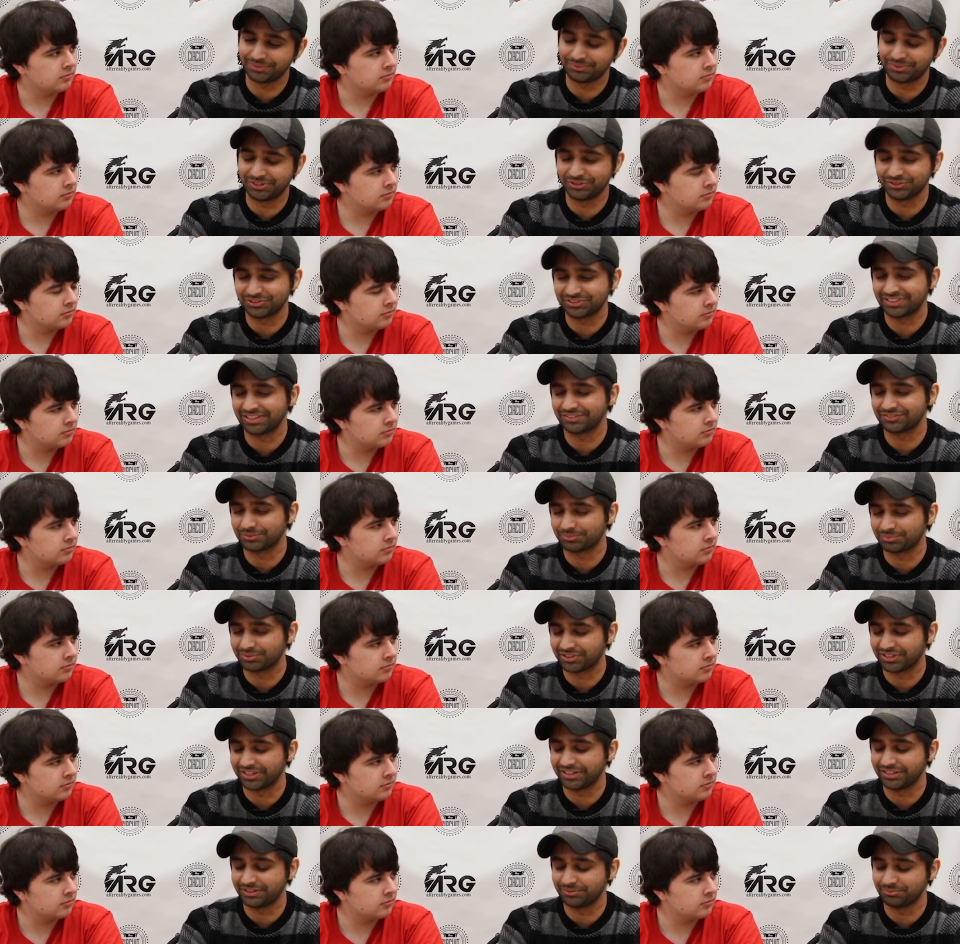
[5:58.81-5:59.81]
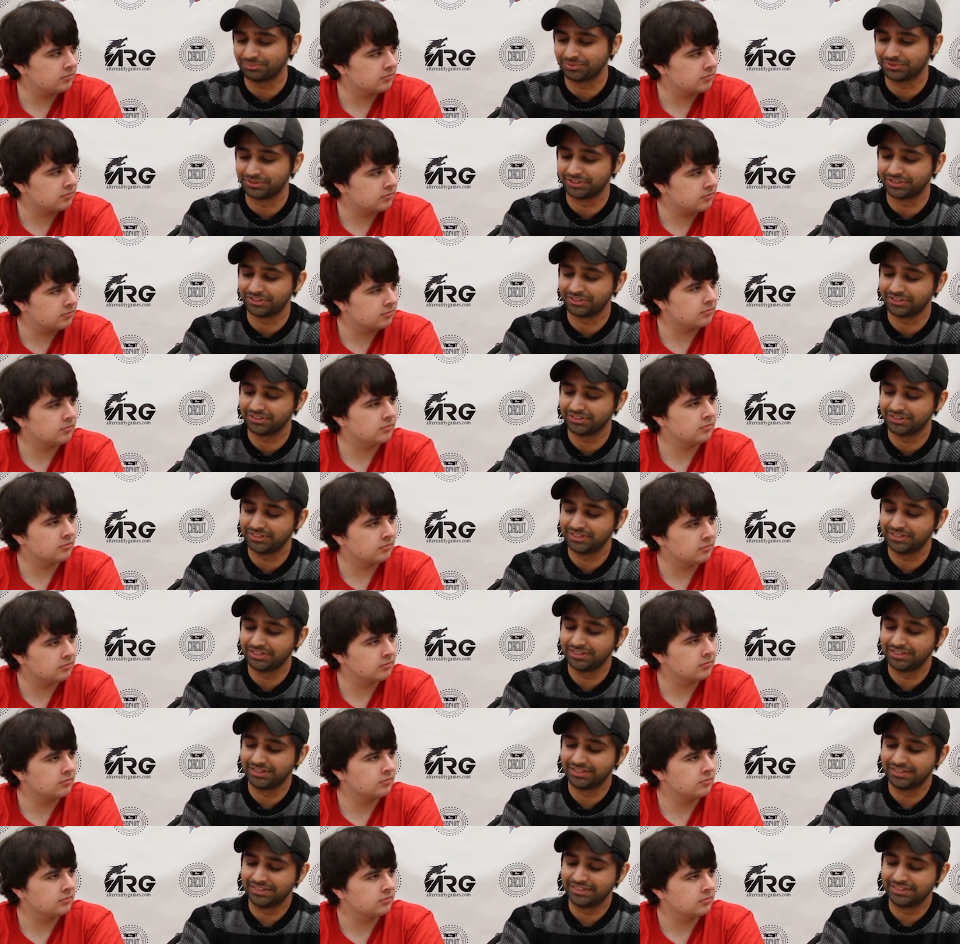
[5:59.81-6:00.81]
Speaker 1: I mean, you still have to play it, but
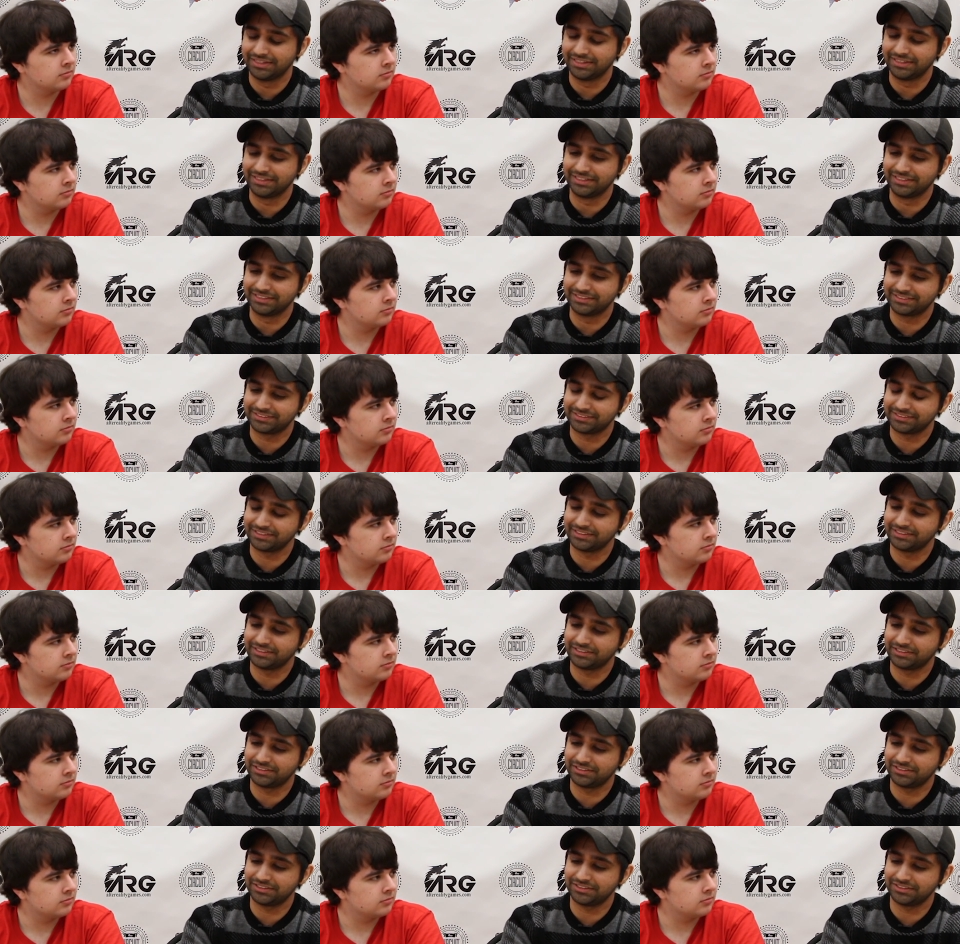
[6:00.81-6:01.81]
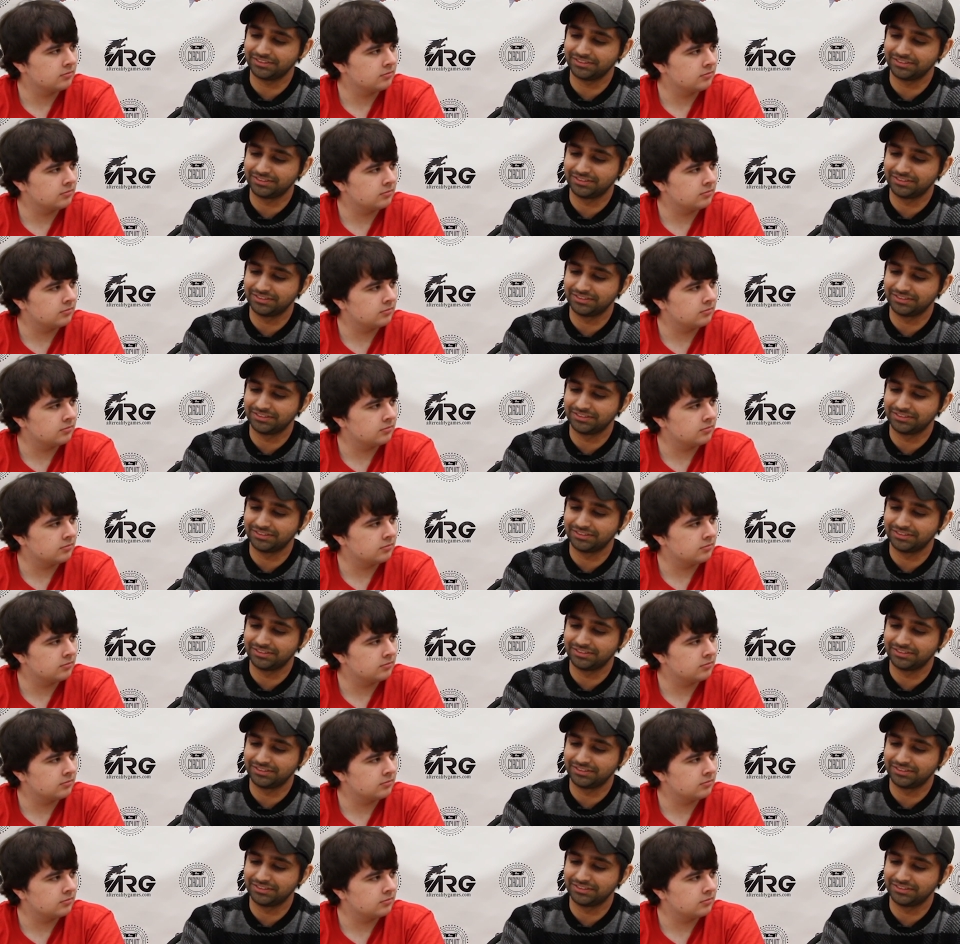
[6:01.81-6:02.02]
it's uh,